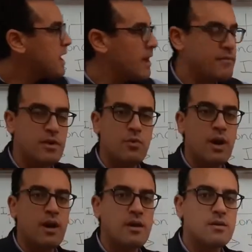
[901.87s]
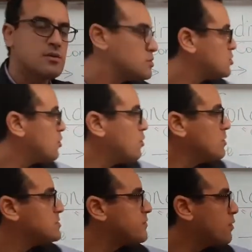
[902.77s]
everywhere.
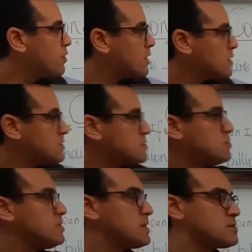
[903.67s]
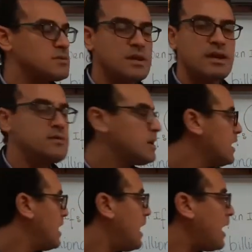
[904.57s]
Schools for students, okay?
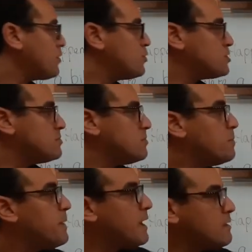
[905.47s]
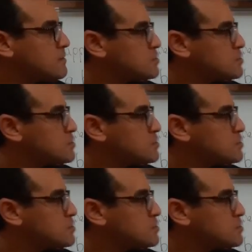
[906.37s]
I would build